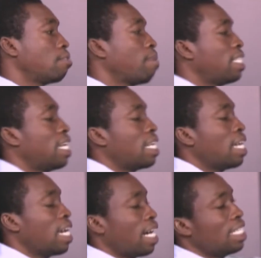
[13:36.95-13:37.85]
But then,
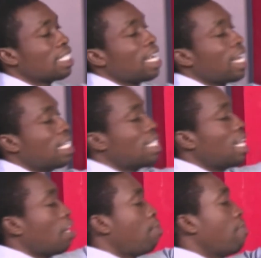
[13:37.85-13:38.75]
just like I said,
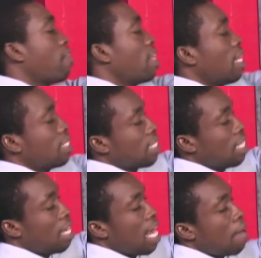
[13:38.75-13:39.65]
I would prefer that
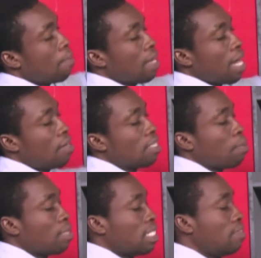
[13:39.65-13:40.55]
the m carries a
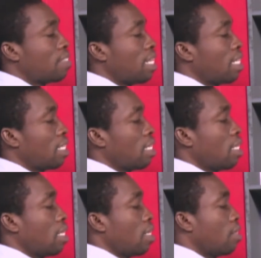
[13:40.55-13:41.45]
positive sign.
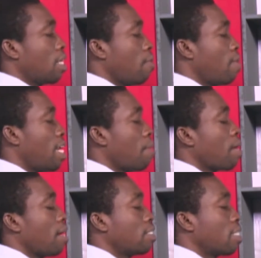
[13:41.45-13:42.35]
Okay, when the m
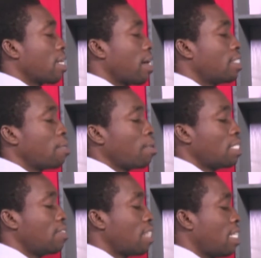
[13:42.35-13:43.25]
carries a
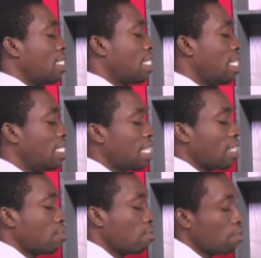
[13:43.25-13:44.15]
positive sign, it's easier
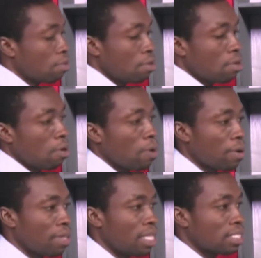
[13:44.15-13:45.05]
to work
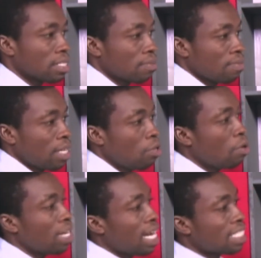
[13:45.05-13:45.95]
with it. Though
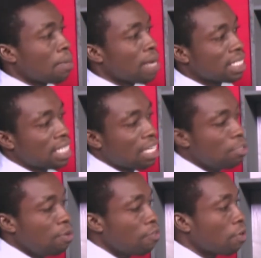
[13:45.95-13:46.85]
there are some cases that you'll
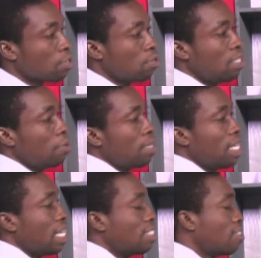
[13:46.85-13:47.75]
be forced to deal with the
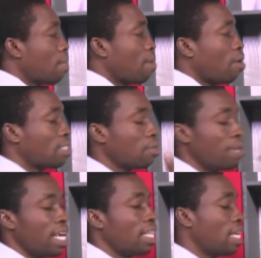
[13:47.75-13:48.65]
negative sign, but until we
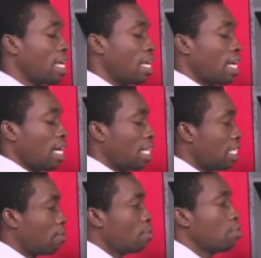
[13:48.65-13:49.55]
get there, I
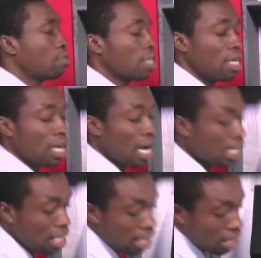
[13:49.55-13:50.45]
think we should
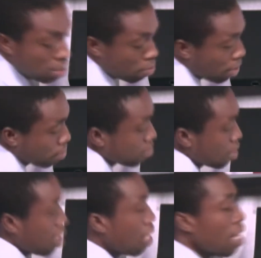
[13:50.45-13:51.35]
handle it this way.
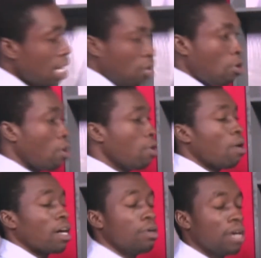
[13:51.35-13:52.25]
Okay, though
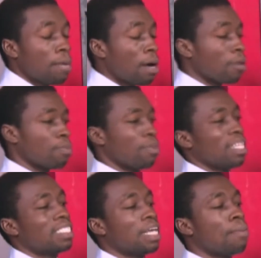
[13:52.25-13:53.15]
you come out with the
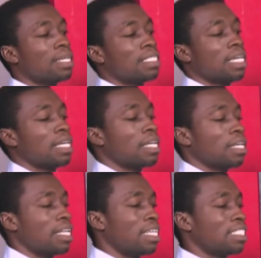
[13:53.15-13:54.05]
same answer,
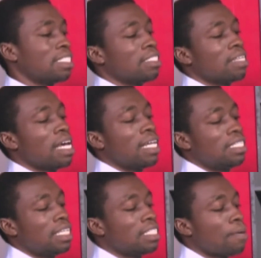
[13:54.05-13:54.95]
this
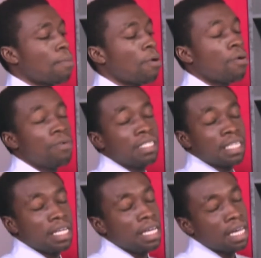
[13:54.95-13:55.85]
takes a more
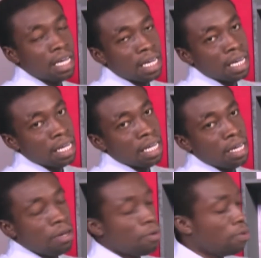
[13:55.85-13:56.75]
risky
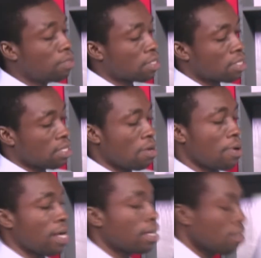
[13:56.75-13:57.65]
route.
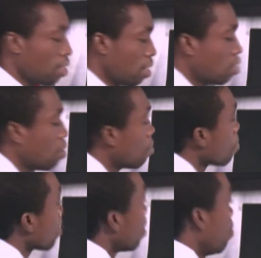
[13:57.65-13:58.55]
Okay, so
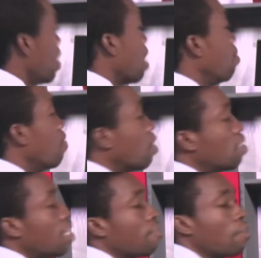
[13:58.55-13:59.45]
we can move on to
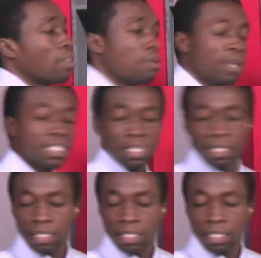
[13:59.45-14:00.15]
the fourth question.